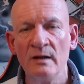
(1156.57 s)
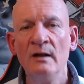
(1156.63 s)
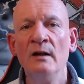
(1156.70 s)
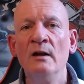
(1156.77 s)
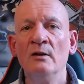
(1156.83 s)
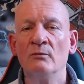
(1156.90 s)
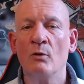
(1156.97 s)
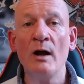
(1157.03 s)

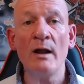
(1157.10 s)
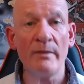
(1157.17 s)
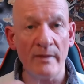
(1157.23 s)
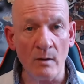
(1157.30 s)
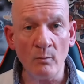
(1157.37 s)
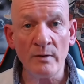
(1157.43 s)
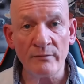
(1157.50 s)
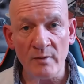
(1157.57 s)
right? Then
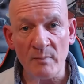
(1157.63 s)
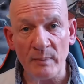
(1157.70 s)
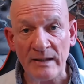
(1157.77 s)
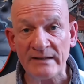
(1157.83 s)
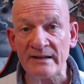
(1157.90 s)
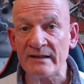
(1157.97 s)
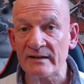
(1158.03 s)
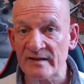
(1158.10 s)
we've repeated
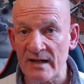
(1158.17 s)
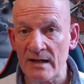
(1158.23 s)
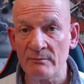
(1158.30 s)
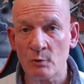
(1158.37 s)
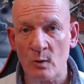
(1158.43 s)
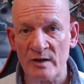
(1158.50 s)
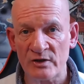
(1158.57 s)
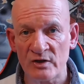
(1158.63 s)
the same
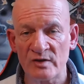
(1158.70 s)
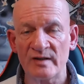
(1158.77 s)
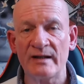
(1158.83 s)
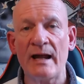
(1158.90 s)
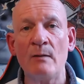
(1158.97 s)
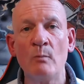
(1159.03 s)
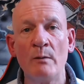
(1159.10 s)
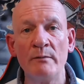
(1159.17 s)
questions again
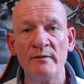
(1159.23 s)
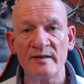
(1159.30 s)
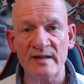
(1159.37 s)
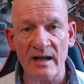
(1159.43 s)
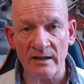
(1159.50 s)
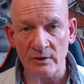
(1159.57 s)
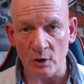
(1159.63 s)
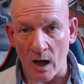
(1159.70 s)
when we said
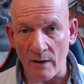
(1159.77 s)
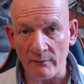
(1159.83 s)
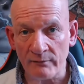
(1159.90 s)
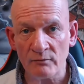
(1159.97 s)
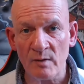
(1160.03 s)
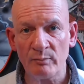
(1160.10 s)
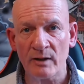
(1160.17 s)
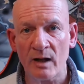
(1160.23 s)
you haven't
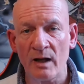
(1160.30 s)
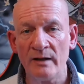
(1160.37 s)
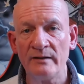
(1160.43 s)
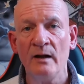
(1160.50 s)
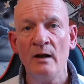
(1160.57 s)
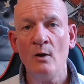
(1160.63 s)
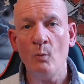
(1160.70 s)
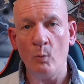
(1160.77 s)
replied
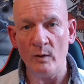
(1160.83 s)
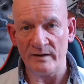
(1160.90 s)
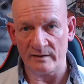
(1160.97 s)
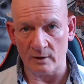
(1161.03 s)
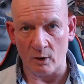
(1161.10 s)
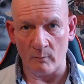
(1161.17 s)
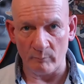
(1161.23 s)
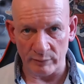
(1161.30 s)
with
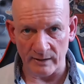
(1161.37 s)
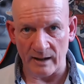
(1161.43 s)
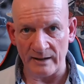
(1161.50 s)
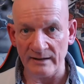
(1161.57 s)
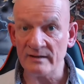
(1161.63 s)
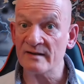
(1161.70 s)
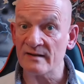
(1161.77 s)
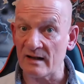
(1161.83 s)

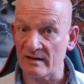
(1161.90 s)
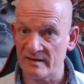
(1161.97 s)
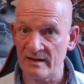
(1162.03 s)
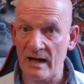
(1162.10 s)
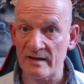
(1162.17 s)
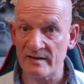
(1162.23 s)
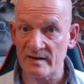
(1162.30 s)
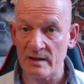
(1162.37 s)
compliance. That's the
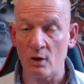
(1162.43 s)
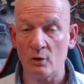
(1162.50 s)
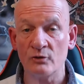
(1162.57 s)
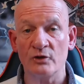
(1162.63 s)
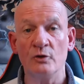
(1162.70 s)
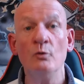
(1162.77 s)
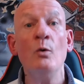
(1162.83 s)
SEL2.